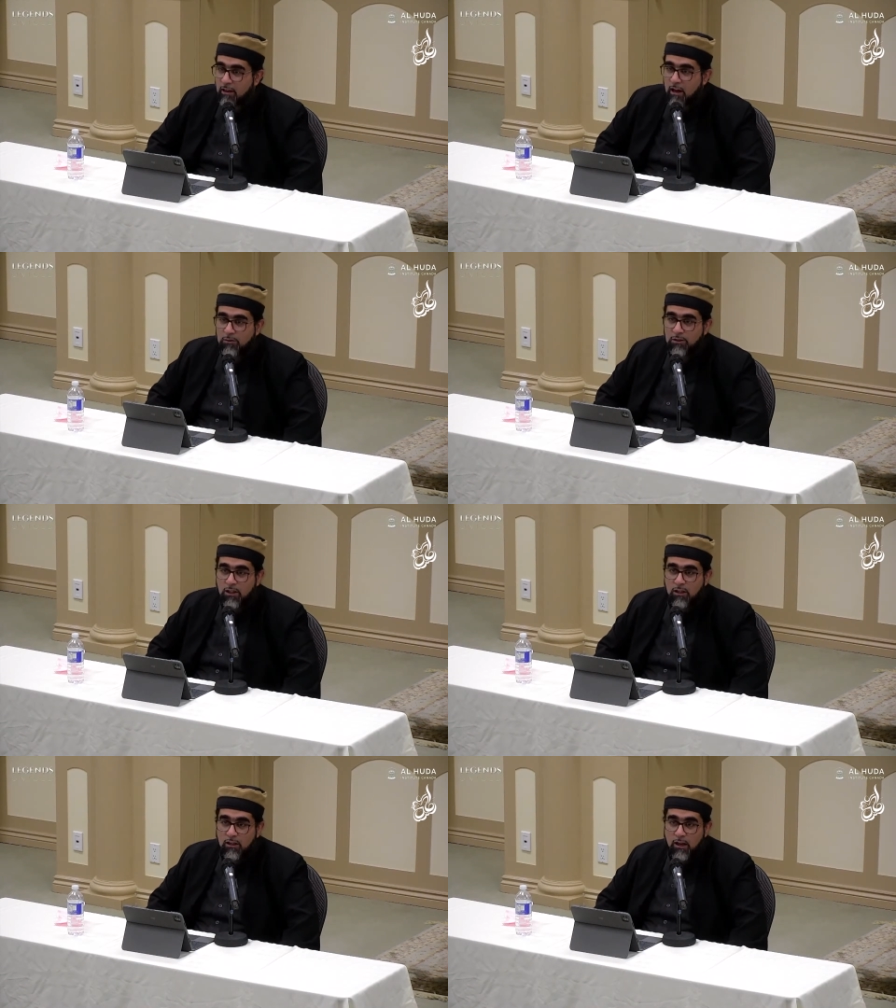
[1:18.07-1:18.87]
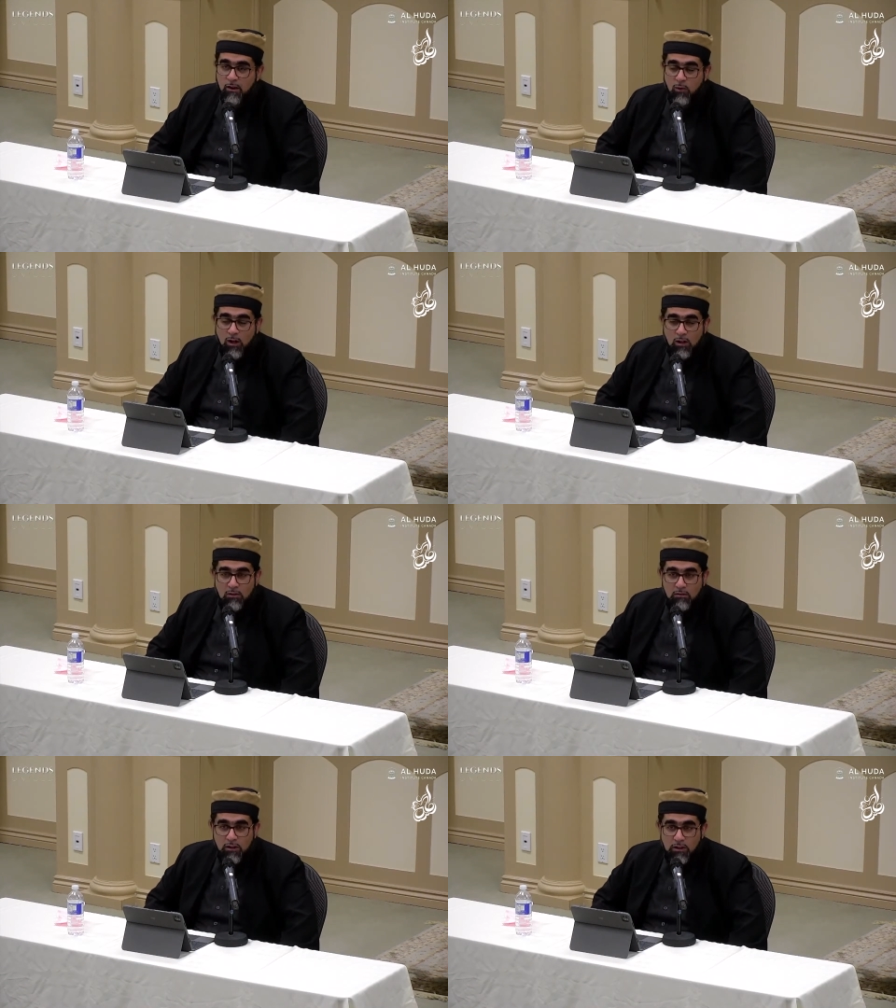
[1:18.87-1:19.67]
County in Iowa,
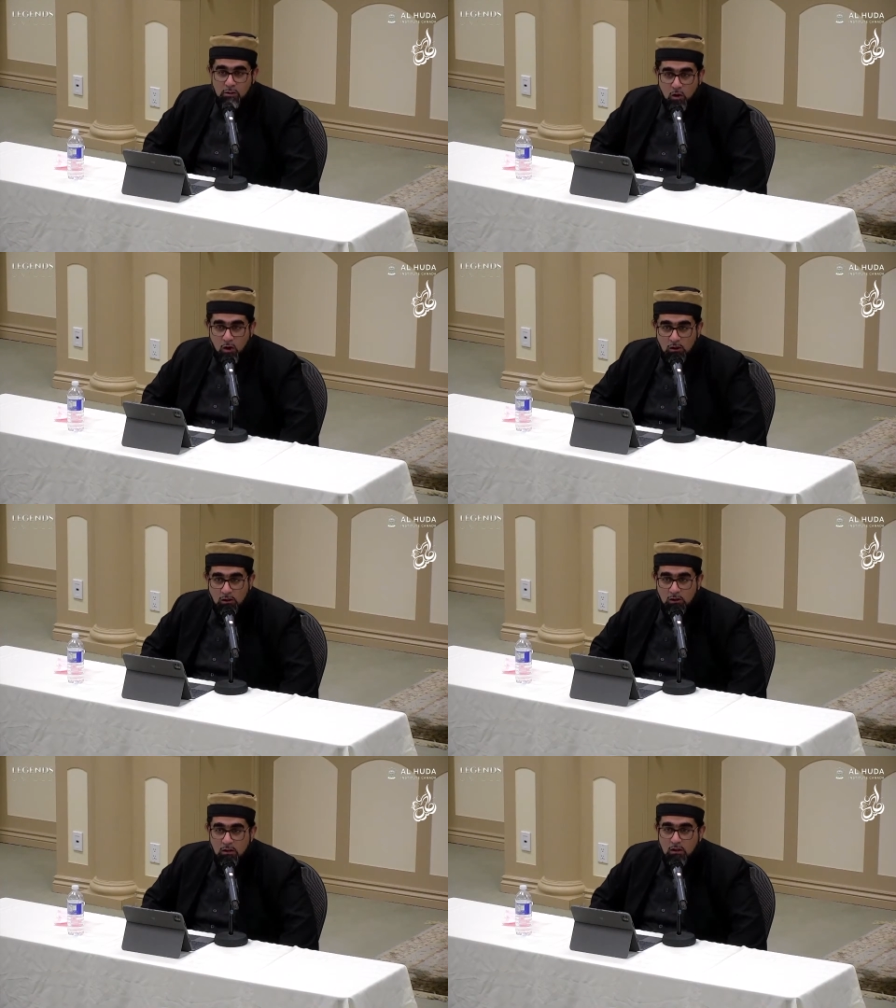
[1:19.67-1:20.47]
very small.